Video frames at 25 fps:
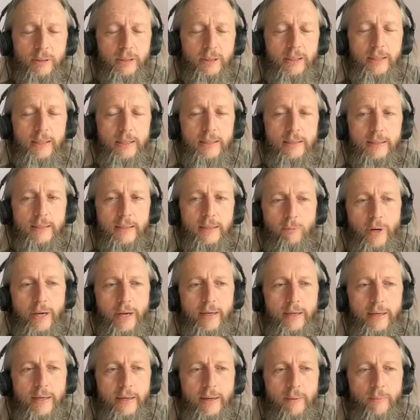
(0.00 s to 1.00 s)
please rate
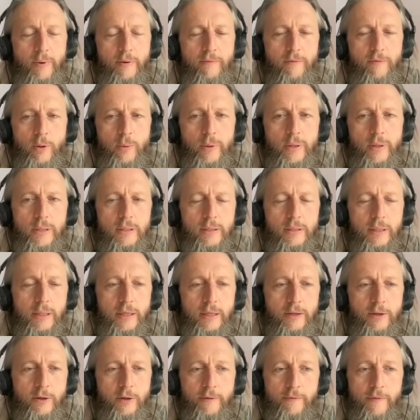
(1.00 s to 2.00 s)
it and review it
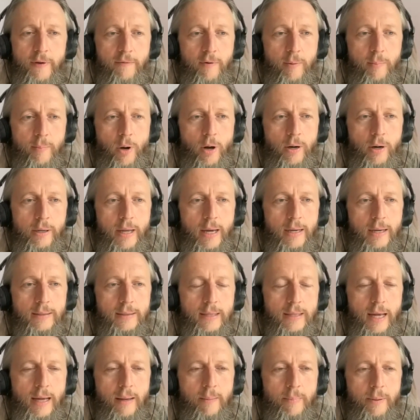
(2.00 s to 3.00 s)
in your favorite podcast
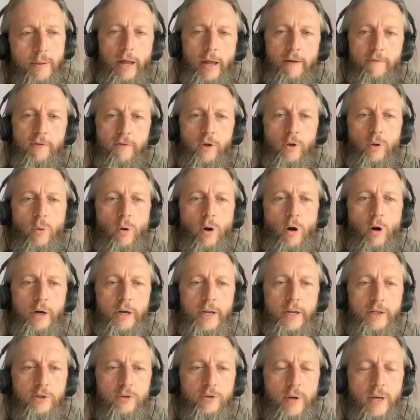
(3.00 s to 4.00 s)
app. If you are
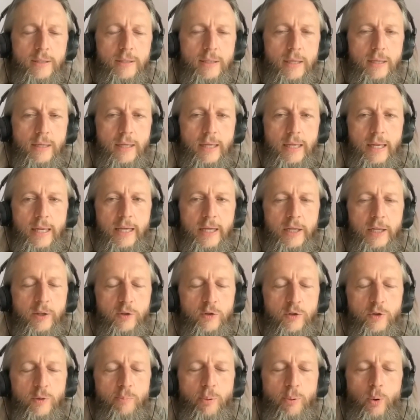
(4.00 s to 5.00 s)
interested in
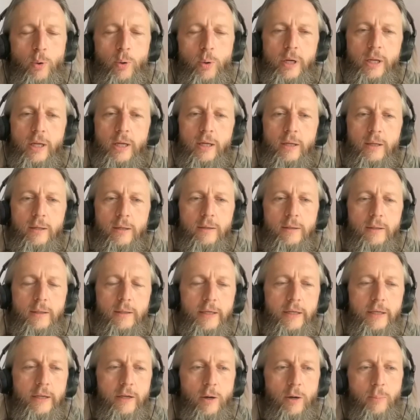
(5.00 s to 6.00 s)
supporting
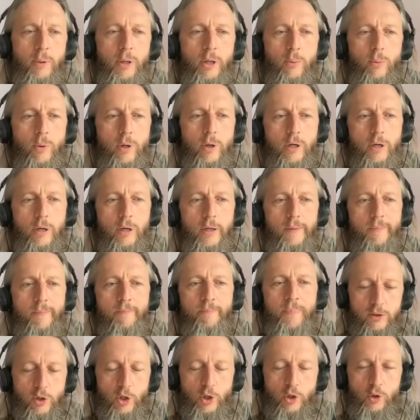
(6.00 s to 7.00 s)
the Alberta Worker,
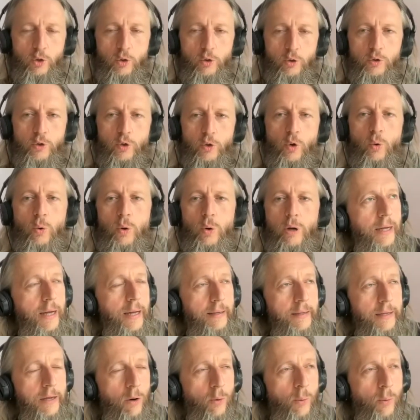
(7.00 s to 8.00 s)
you could do so
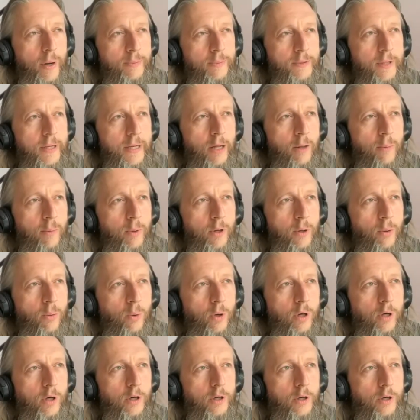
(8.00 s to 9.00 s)
at our website,
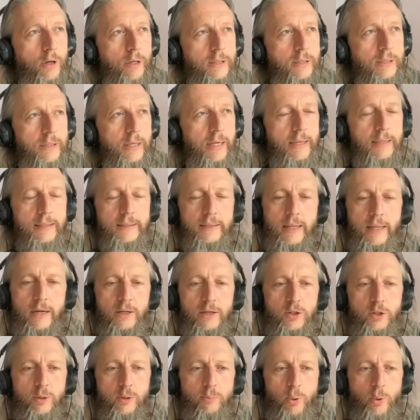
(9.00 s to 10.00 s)

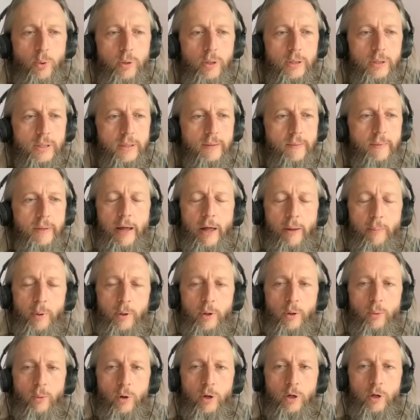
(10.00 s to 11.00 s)
albertaworker.ca/support.
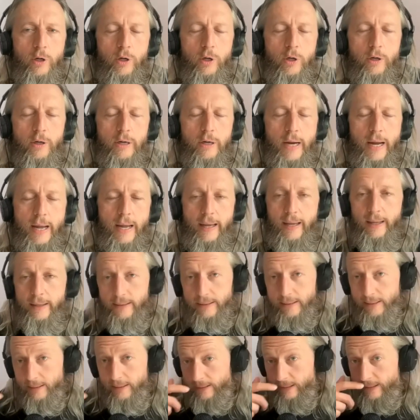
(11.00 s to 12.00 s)
Alberta Worker
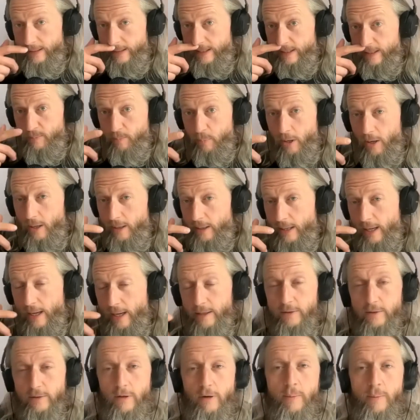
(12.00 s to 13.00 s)
and this
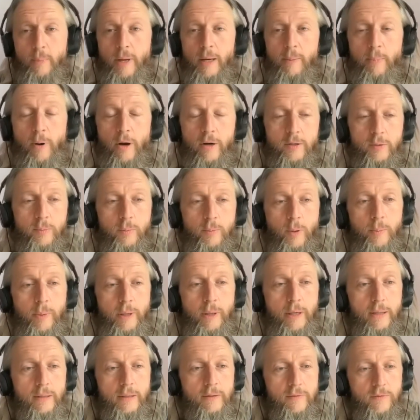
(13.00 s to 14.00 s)
podcast are made possible
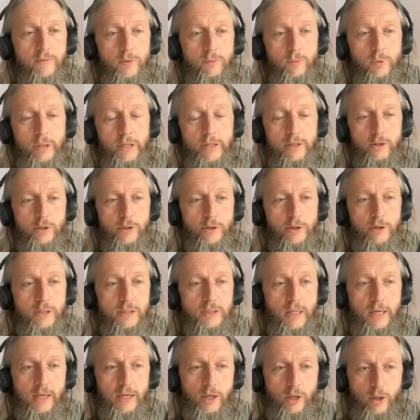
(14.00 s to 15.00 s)
because of listeners
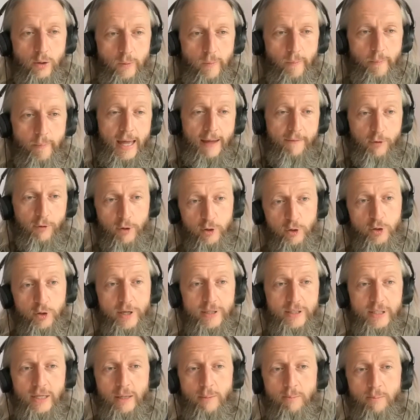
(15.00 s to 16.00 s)
like you. If you're
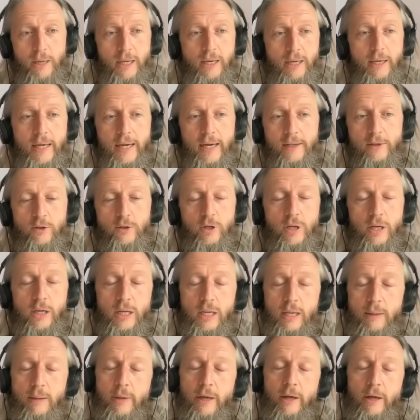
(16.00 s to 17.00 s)
interested in being a guest, you can
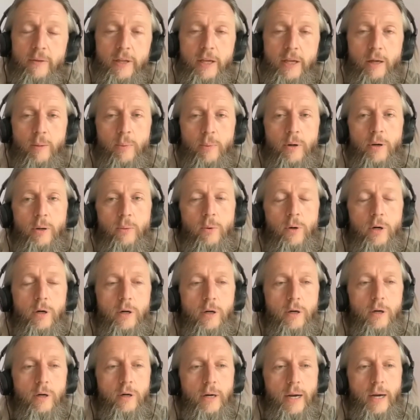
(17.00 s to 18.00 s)
email the Alberta
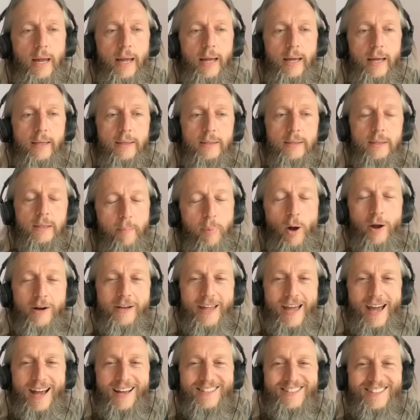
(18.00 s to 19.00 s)
Worker at
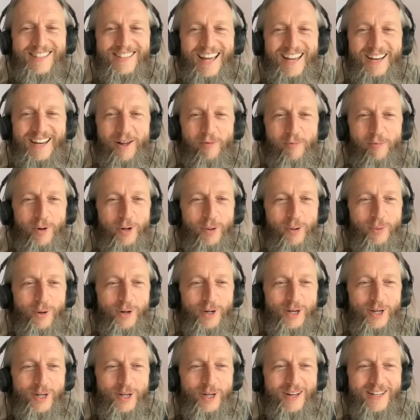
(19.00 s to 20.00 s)

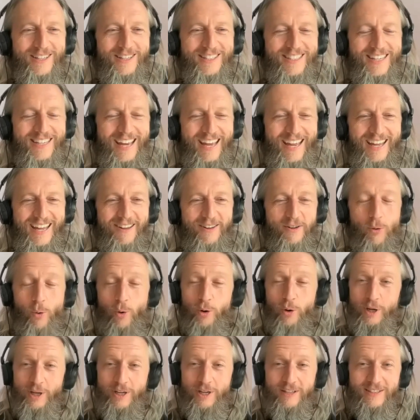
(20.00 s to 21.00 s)
podcast@albertaworker.ca,
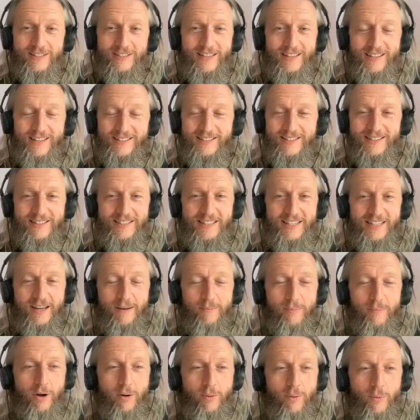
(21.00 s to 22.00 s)
or you can send us a
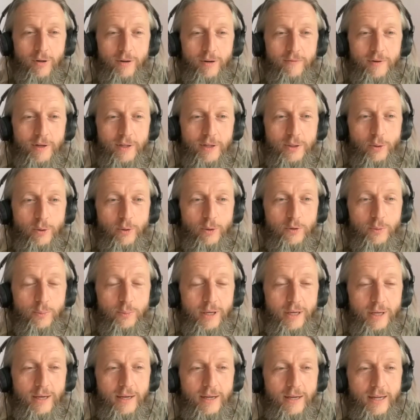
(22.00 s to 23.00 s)
DM on one of our social media